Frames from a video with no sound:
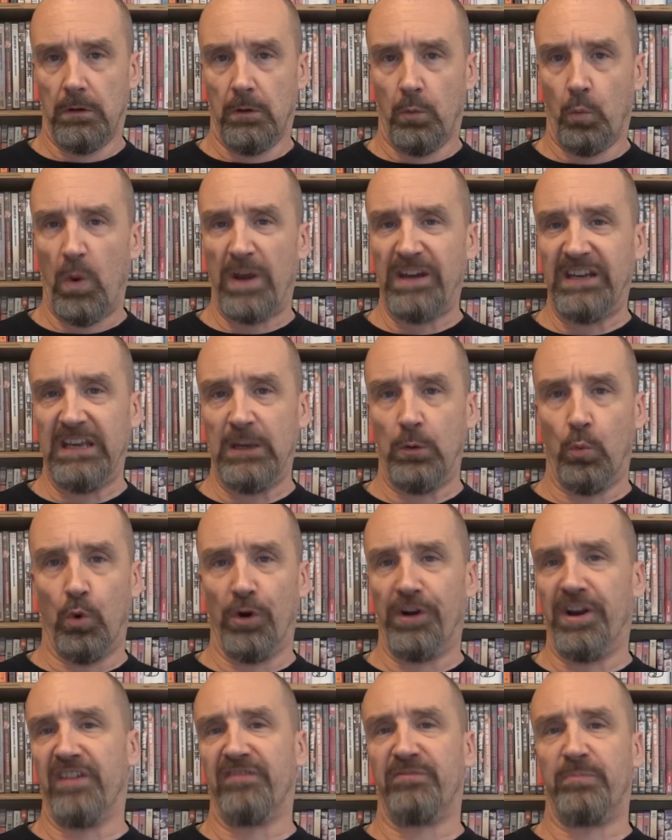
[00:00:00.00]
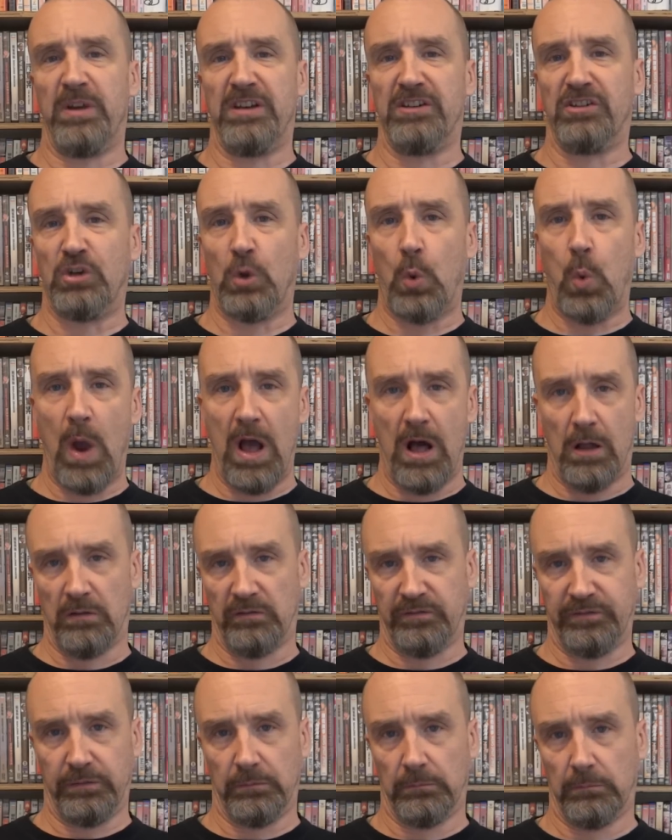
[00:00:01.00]
when he would have been
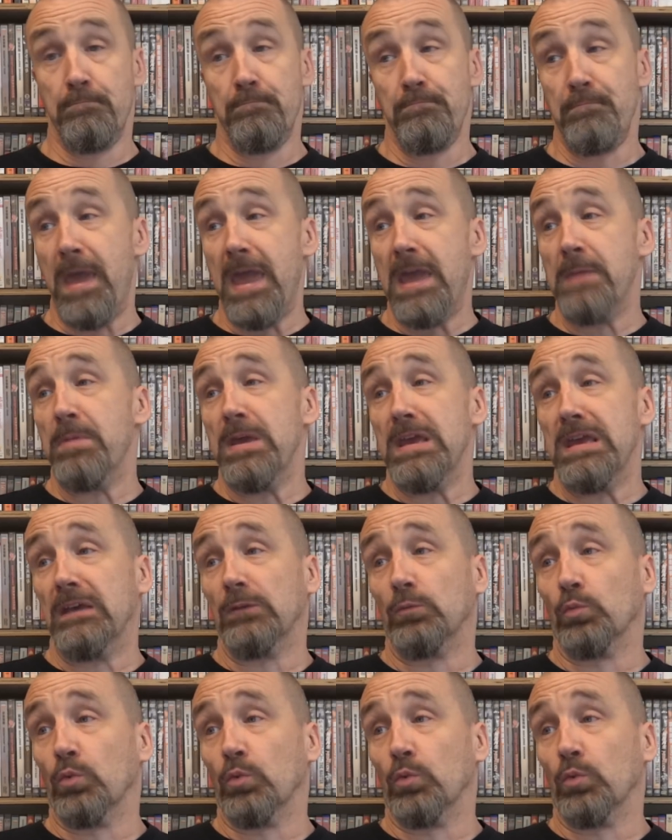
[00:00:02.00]
12. Maybe it